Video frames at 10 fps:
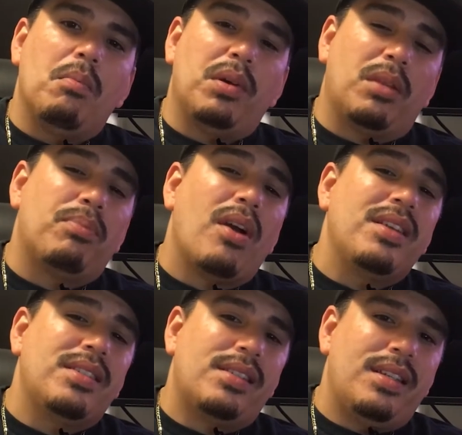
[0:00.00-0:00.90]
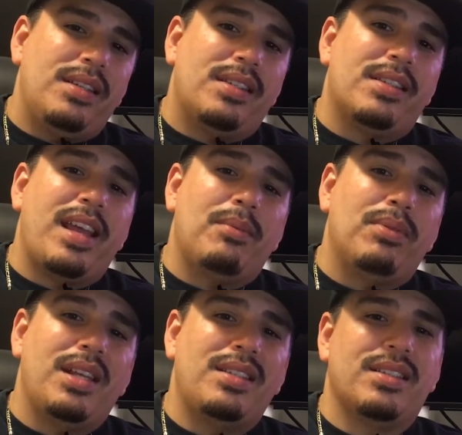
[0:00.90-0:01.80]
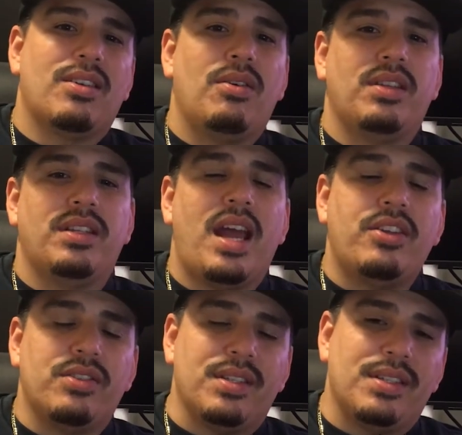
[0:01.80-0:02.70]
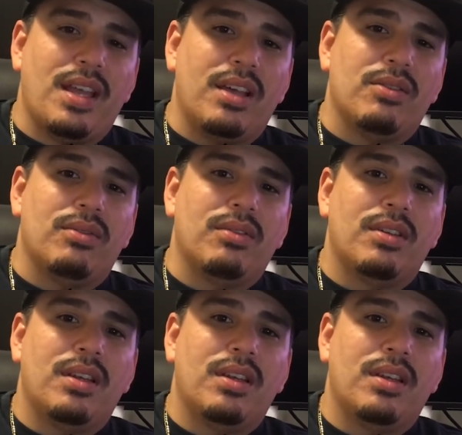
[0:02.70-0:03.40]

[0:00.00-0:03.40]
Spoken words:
But the process that needs to take place is called the nitrogen cycle.